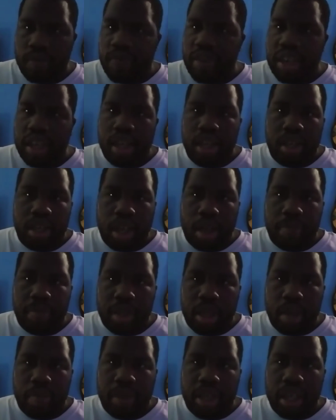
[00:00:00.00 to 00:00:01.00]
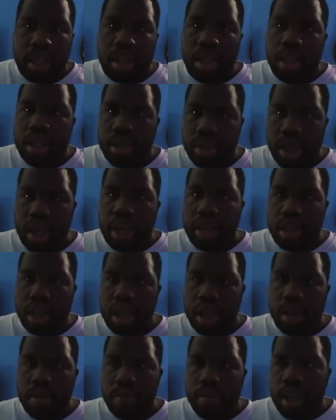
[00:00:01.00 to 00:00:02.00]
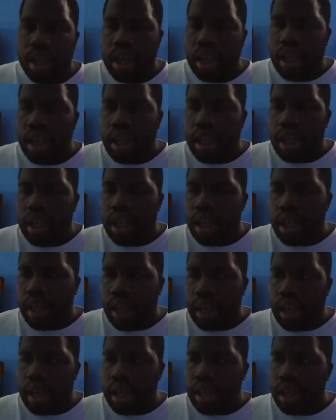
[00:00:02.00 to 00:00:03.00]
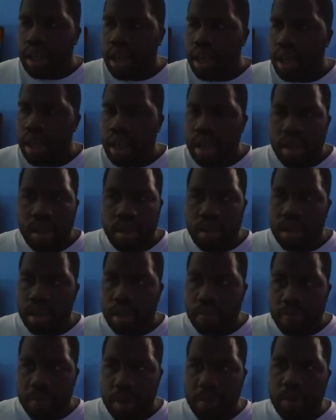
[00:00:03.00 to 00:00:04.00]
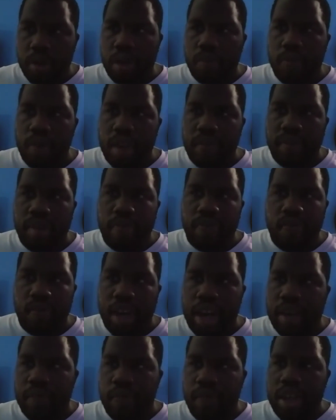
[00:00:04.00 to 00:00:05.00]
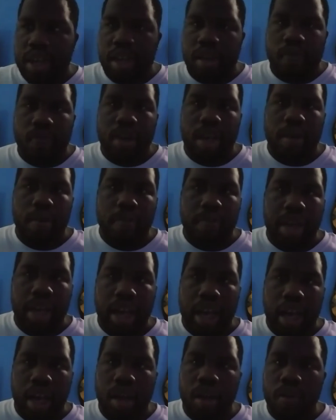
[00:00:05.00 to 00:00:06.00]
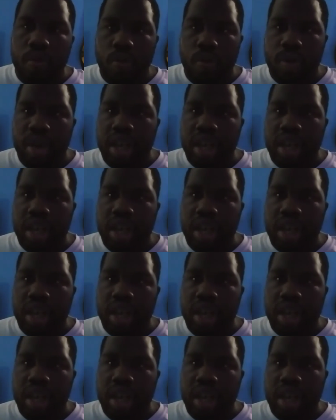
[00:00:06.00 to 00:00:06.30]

defending this championship against John Cena. And people are raving about how